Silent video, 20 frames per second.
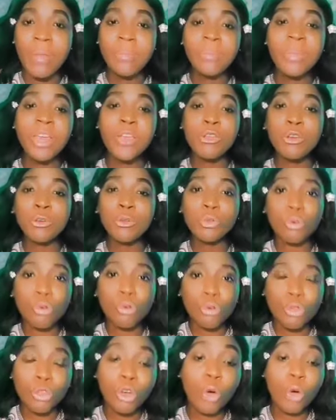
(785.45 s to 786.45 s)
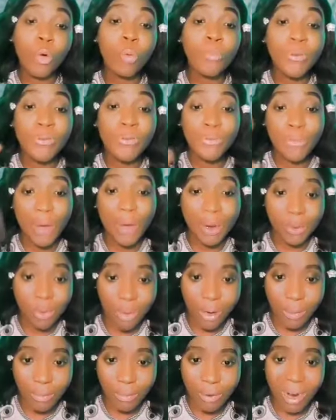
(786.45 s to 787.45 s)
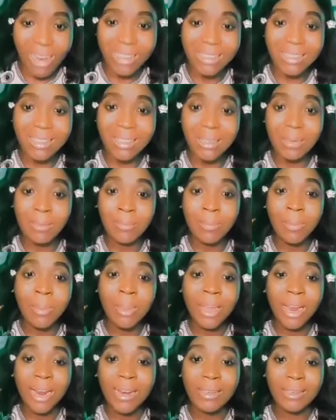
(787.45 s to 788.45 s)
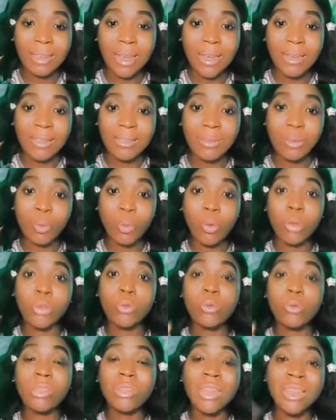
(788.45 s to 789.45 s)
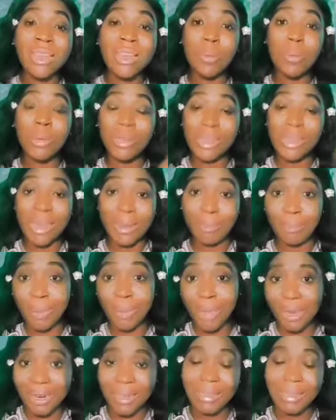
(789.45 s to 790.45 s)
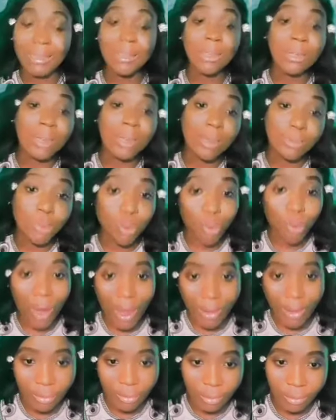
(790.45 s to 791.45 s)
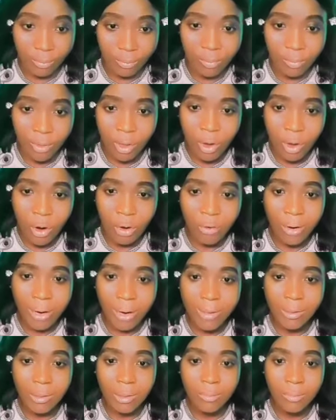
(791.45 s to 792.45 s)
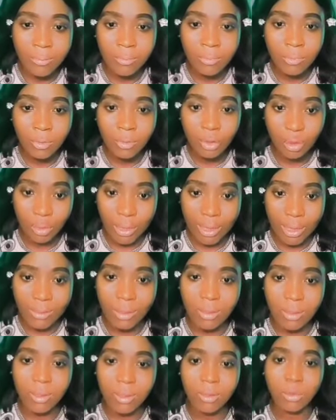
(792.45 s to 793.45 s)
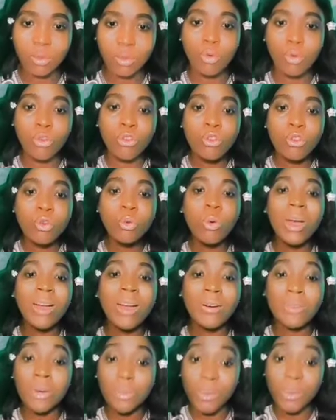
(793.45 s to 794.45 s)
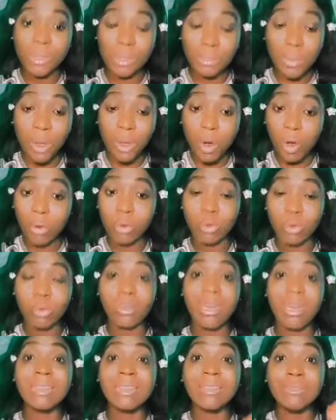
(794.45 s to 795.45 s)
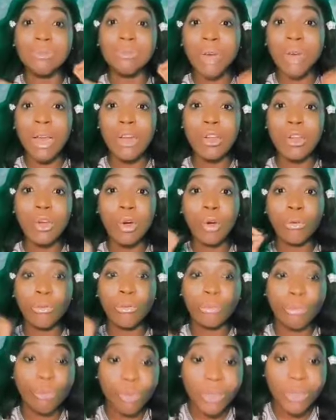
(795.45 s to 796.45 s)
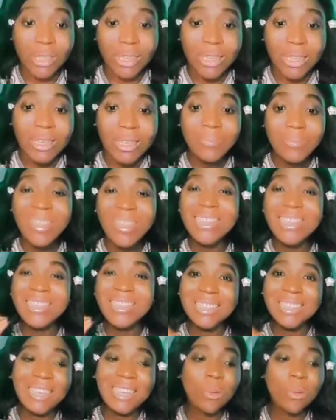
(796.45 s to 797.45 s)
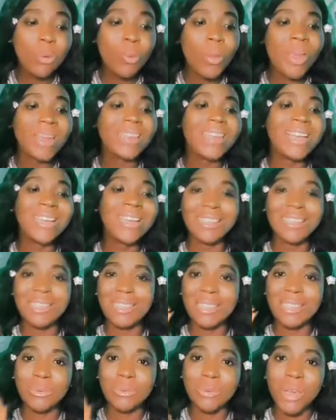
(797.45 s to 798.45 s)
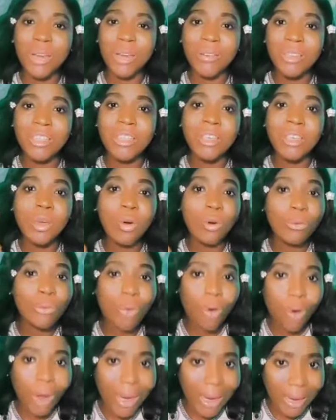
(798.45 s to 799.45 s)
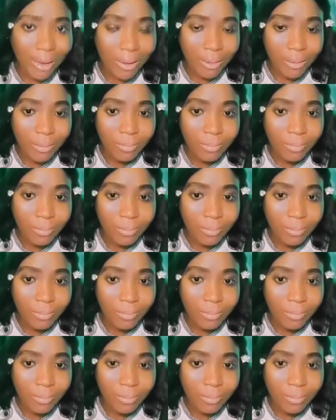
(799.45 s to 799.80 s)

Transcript: Then your solution will be valuable as what will take away their pain and take them to heaven. All right, so that is it. So you will agree with me also that the value of food is seen when there is a severity of hunger.